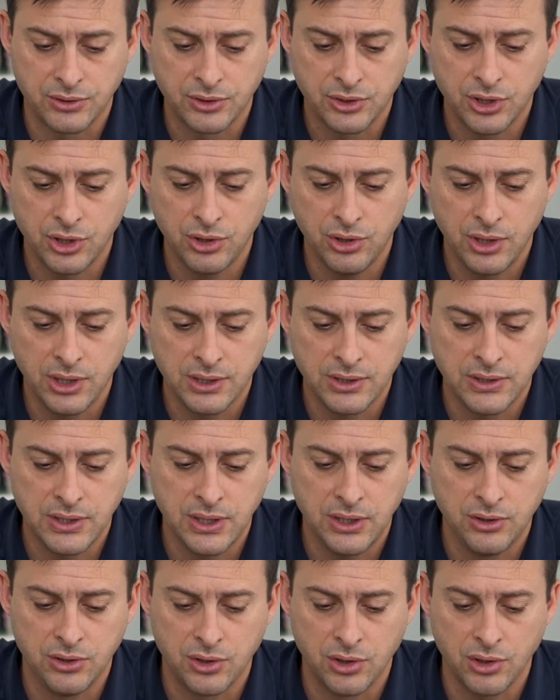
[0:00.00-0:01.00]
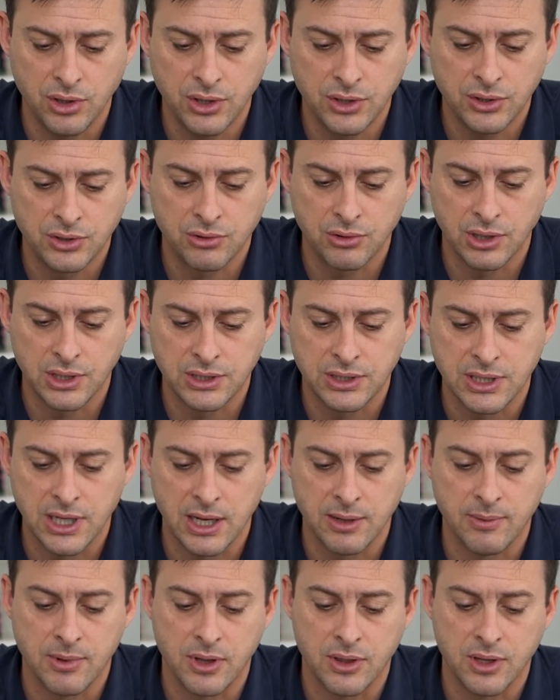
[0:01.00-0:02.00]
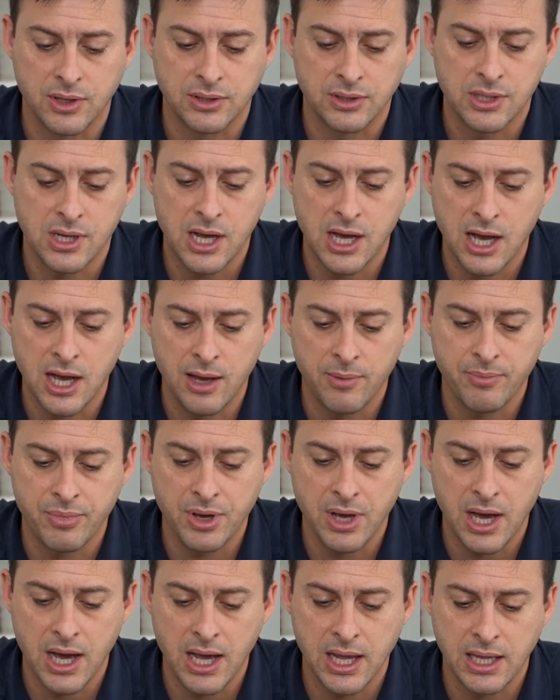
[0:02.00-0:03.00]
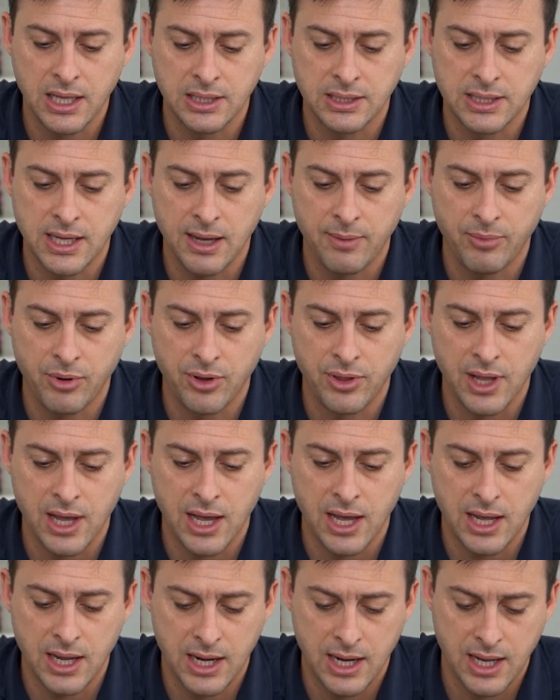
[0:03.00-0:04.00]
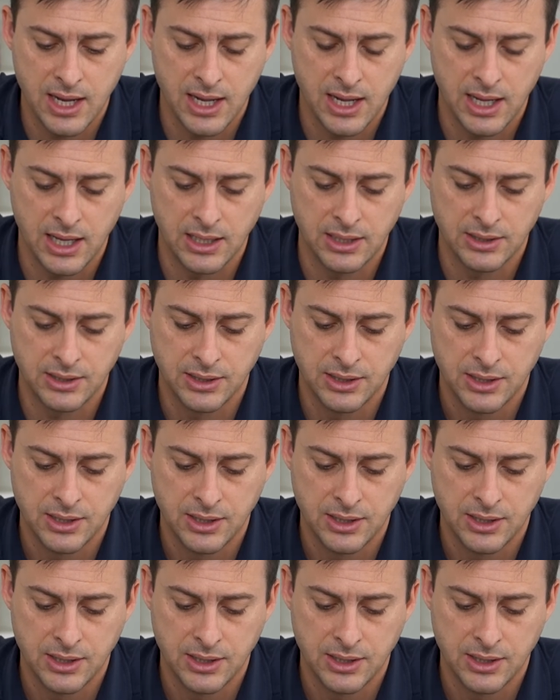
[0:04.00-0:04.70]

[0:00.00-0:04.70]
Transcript: So you can see during screen time at the top, I can tap on that and